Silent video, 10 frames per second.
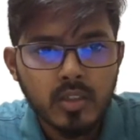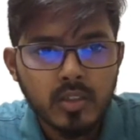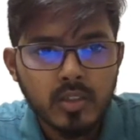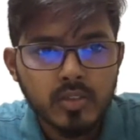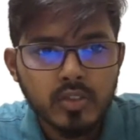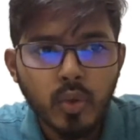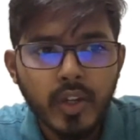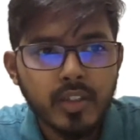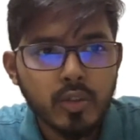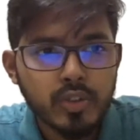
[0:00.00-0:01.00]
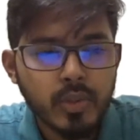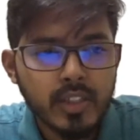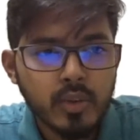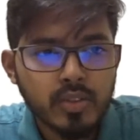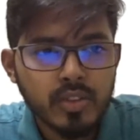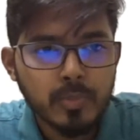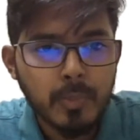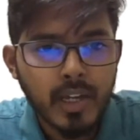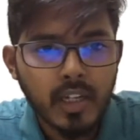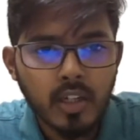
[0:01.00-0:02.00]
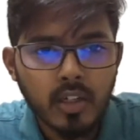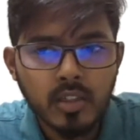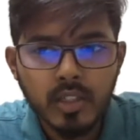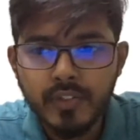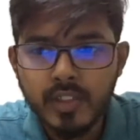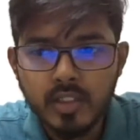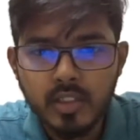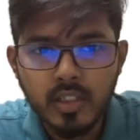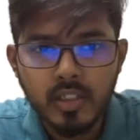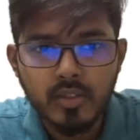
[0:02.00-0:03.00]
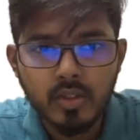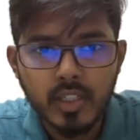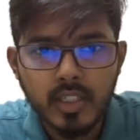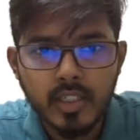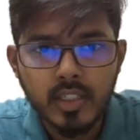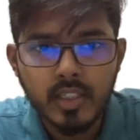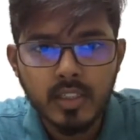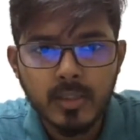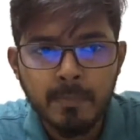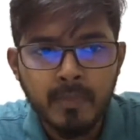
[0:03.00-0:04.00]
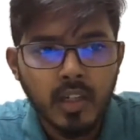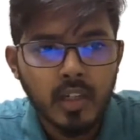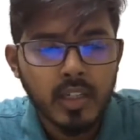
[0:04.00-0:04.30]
So I usually use this backlog efficiently so that I